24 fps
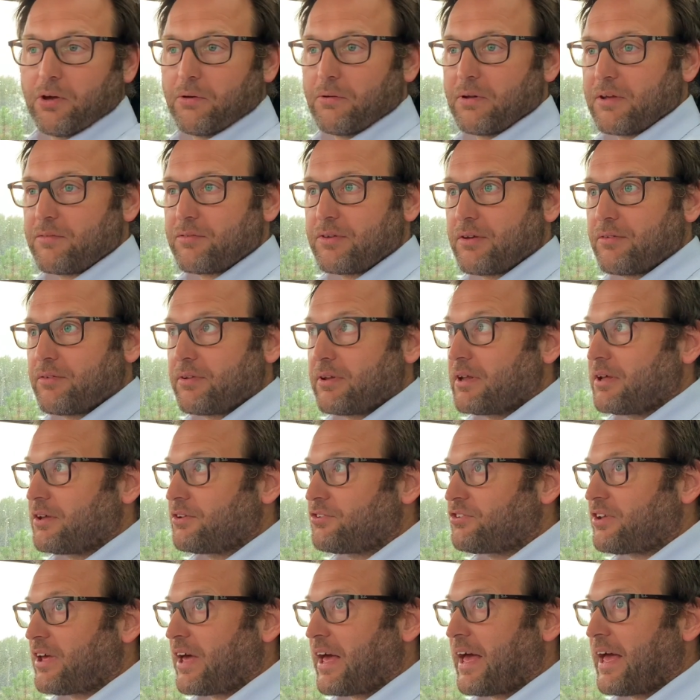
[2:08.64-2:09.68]
they've given
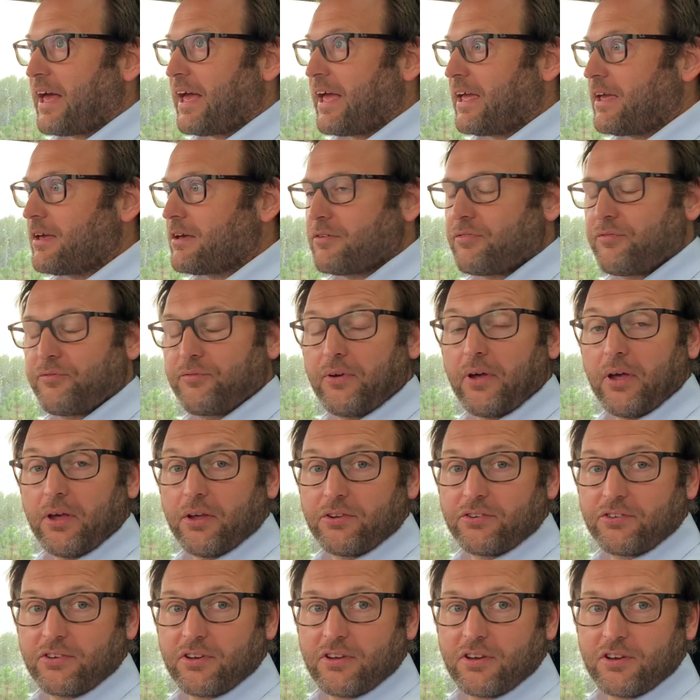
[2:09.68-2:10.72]
us a
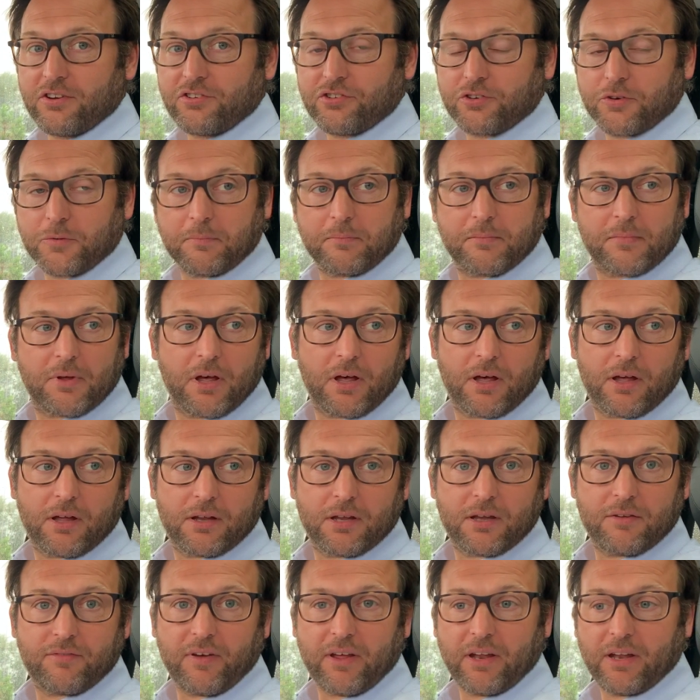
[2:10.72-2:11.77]
first edition
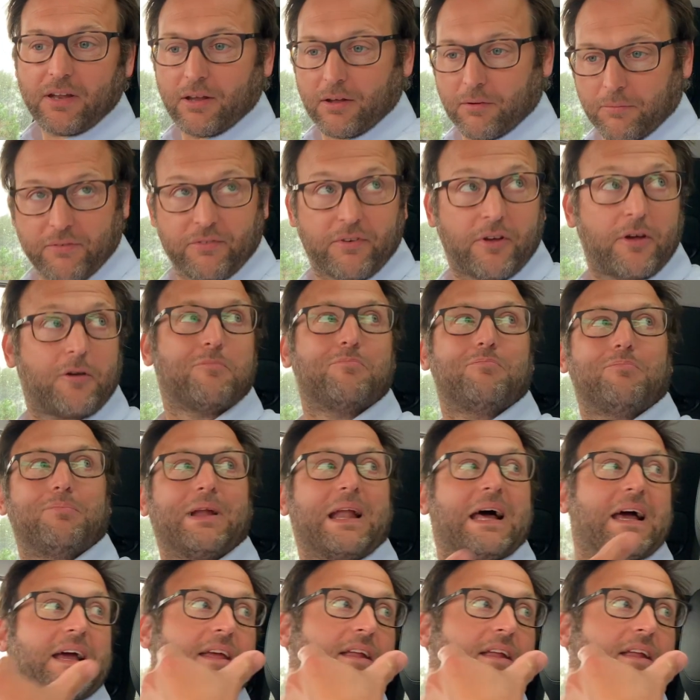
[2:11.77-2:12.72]
Defender with a black